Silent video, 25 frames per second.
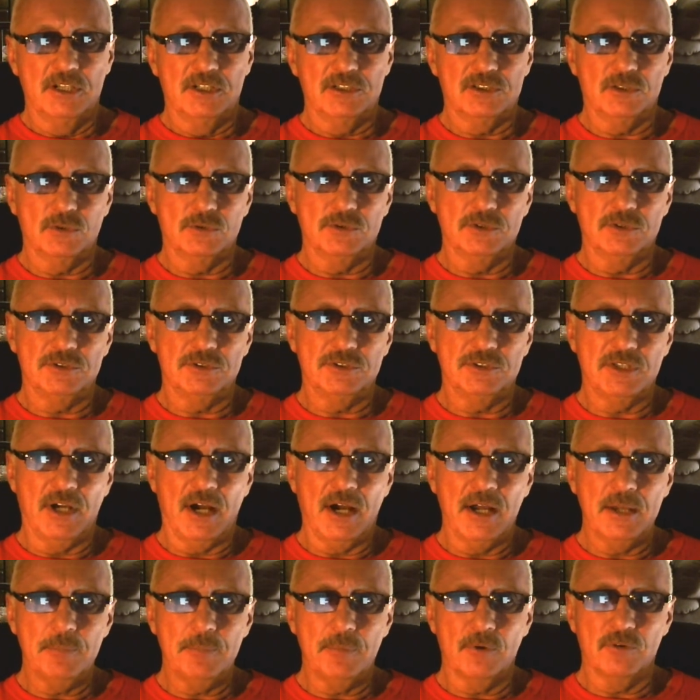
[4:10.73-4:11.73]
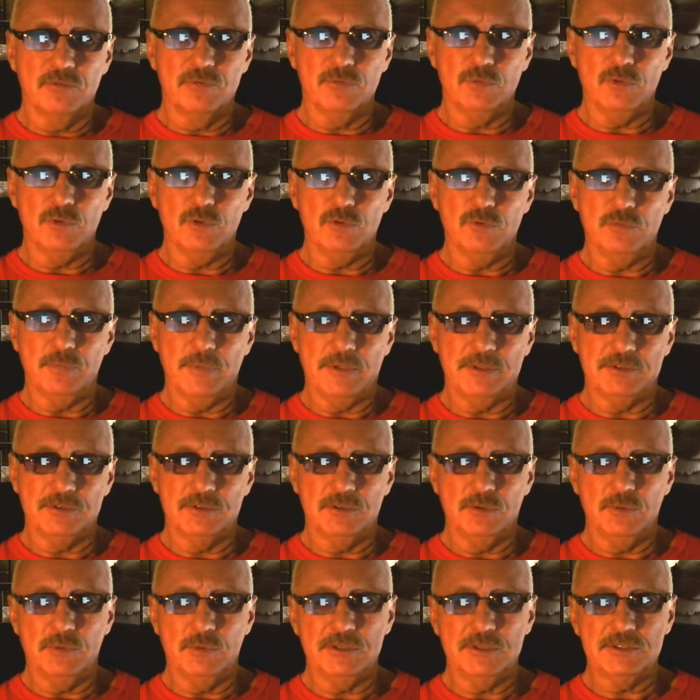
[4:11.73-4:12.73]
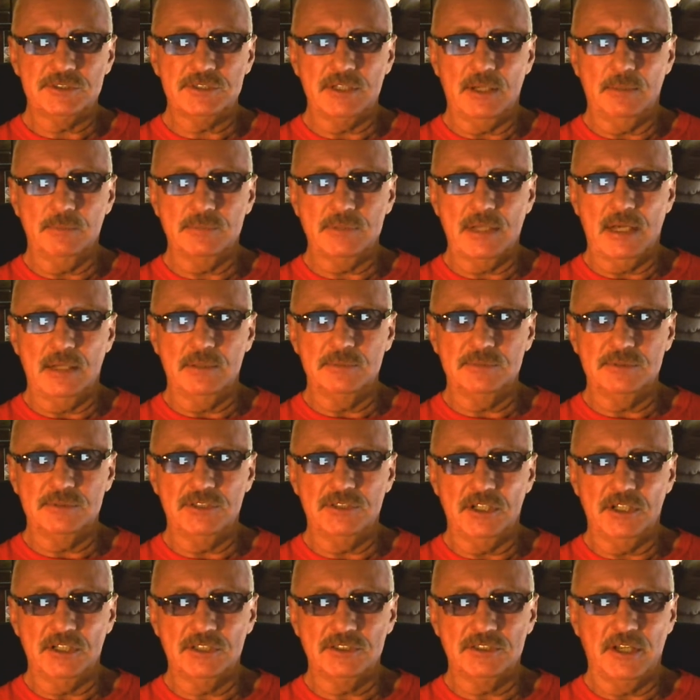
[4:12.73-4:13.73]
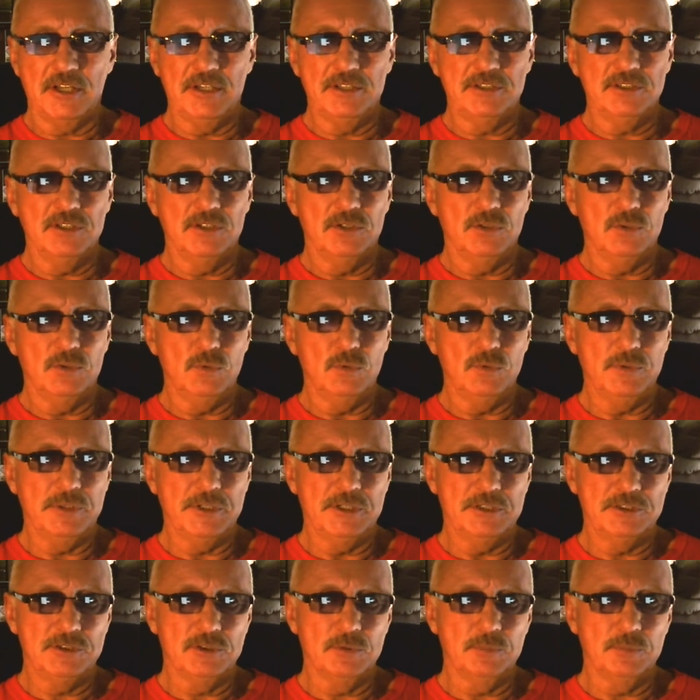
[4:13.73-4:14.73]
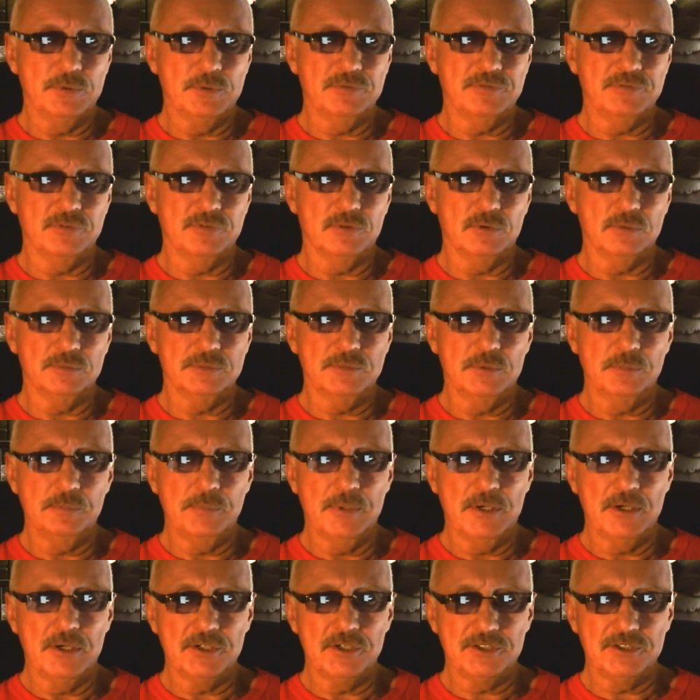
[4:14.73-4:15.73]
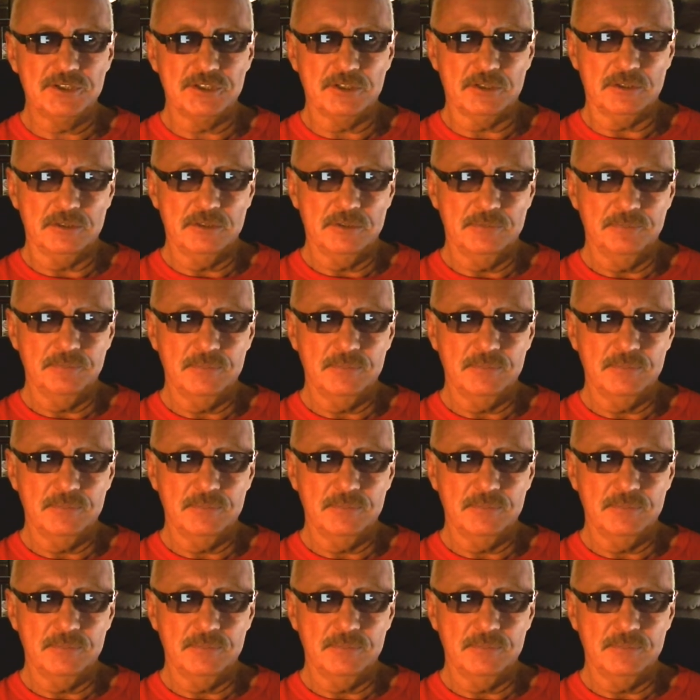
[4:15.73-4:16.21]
so the type of movement will sometimes dictate where to perform the partial.